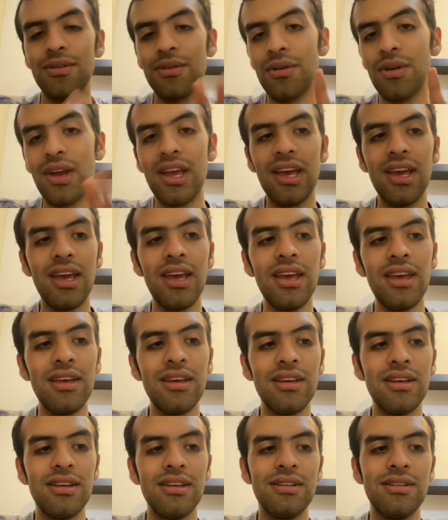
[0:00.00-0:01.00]
okay.
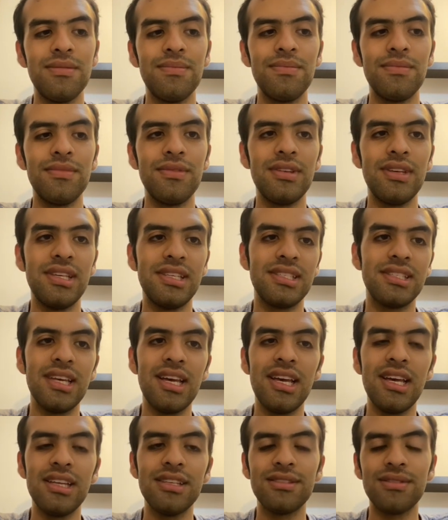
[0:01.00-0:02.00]
He
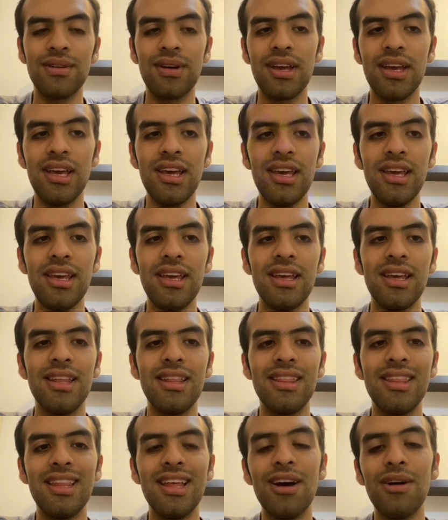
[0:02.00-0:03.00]
says okay.
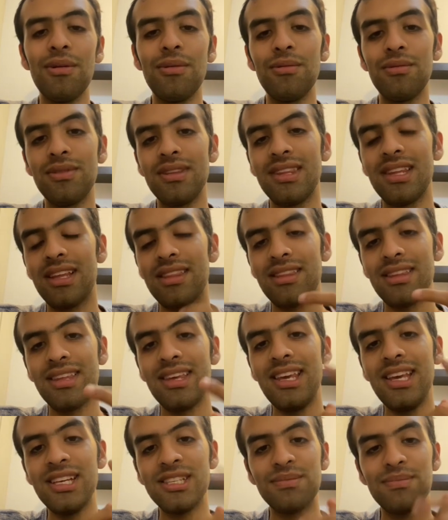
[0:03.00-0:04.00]
Now that
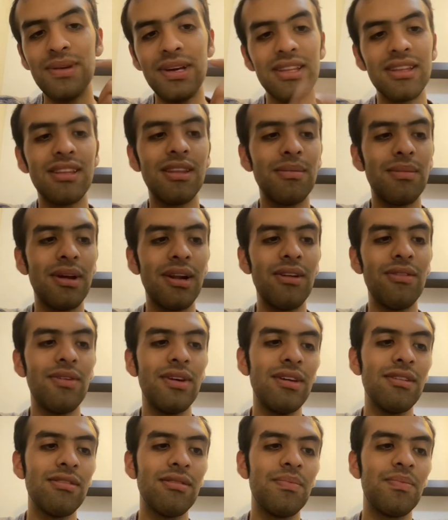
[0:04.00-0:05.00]
he spent the battle
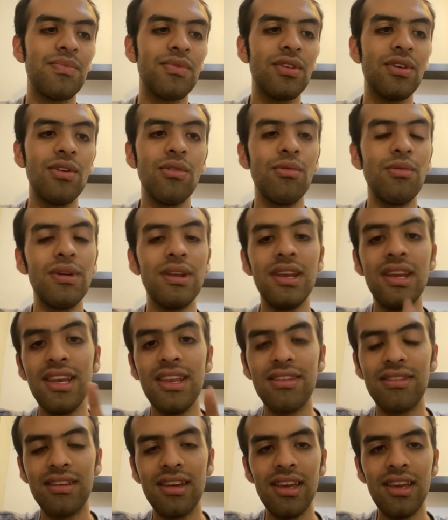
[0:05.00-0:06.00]
phase, we Nini
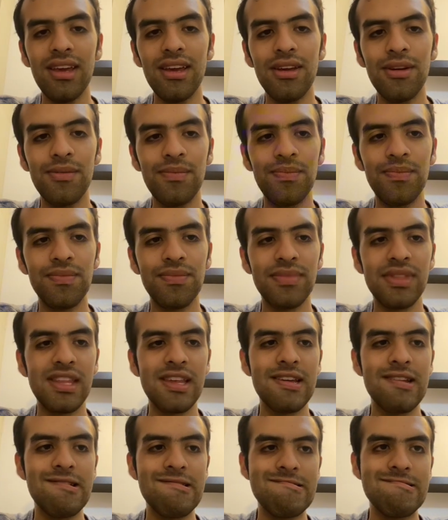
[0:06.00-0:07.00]
take.
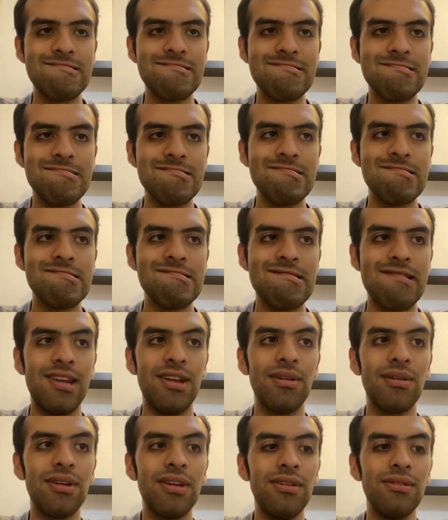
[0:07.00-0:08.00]

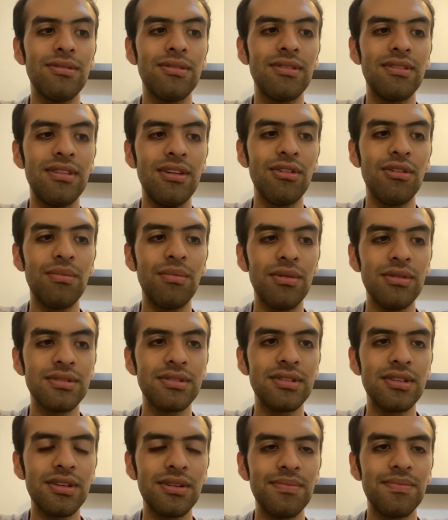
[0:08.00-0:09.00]
Now he uses the other
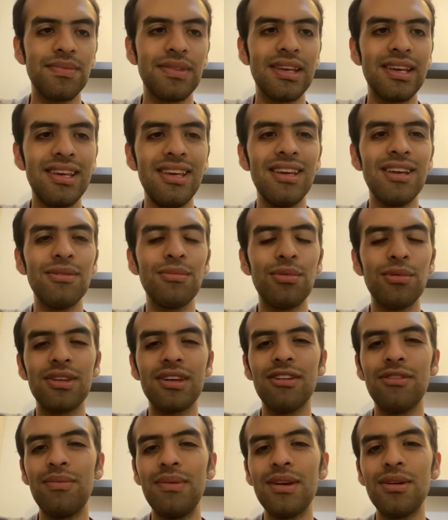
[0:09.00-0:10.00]
monster. Here would
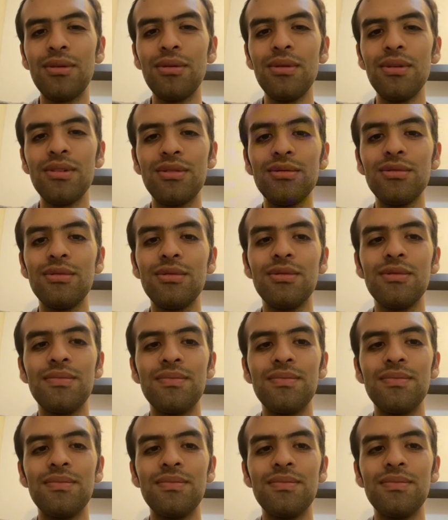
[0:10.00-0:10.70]
have been cool to,